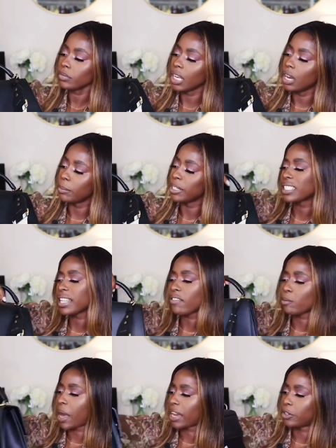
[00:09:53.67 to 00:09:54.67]
It doesn't
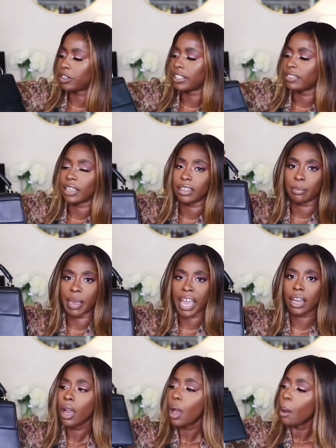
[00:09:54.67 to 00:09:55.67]
have a pocket or anything in the
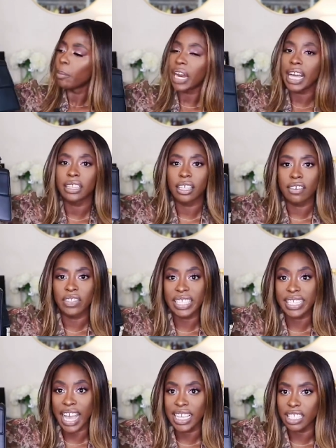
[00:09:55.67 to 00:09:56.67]
back, but I love the
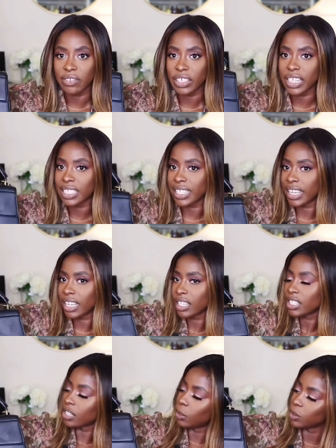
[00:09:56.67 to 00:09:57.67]
size of it. It's like
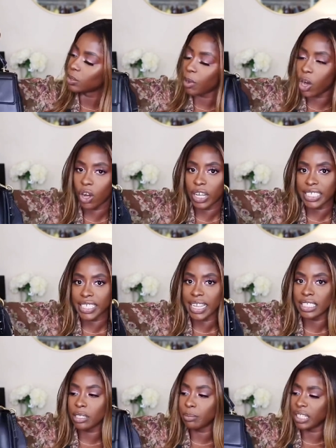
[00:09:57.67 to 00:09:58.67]
so small and
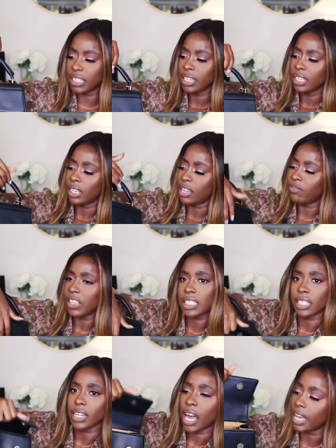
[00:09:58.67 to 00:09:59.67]
dainty, but it
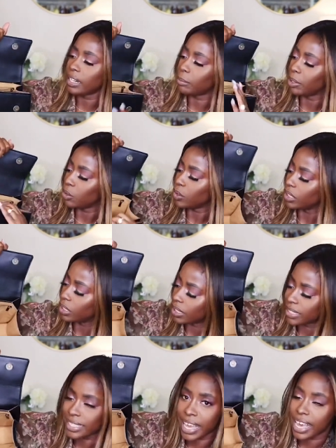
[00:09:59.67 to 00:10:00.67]
fits a lot. I mean, you can
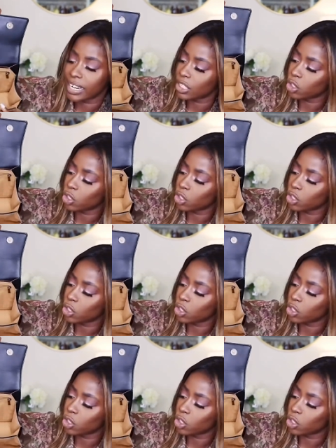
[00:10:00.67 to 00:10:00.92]
look inside.